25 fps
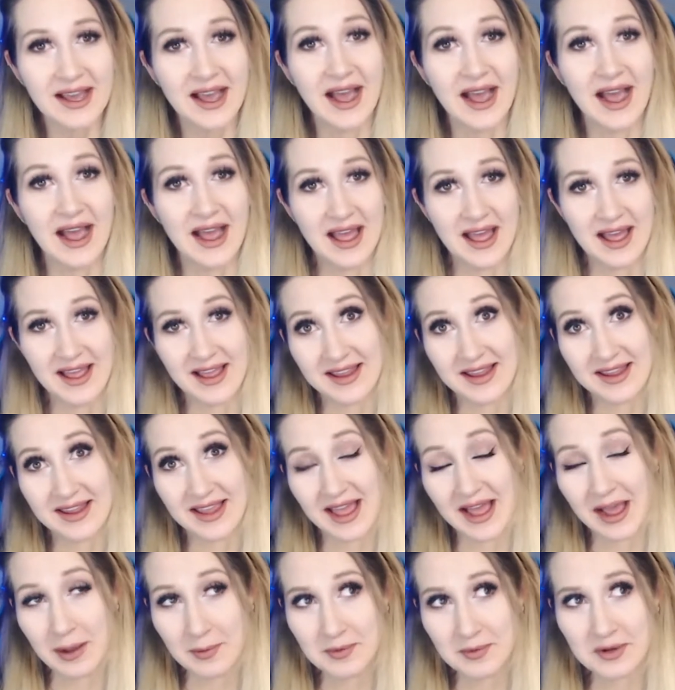I
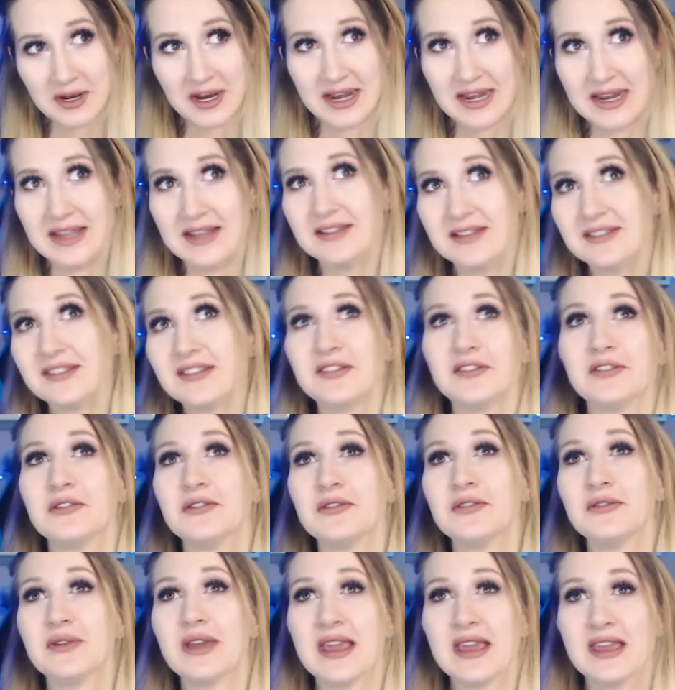upgraded
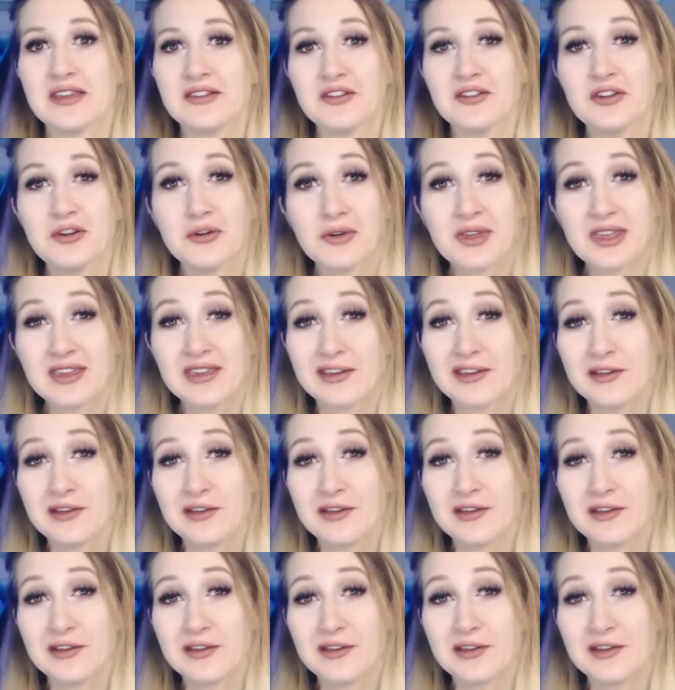to a Yugi